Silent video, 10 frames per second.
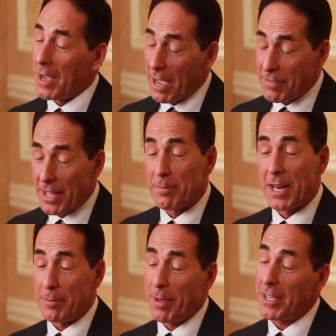I've had
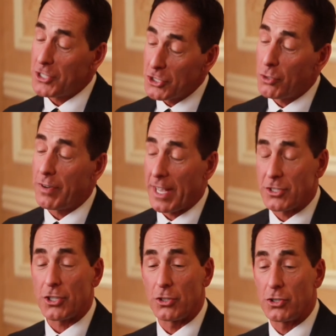many patients who've had
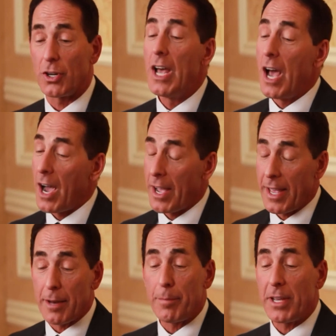surgery. I
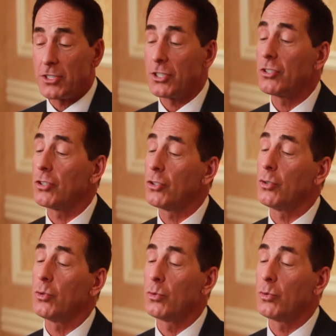had a patient who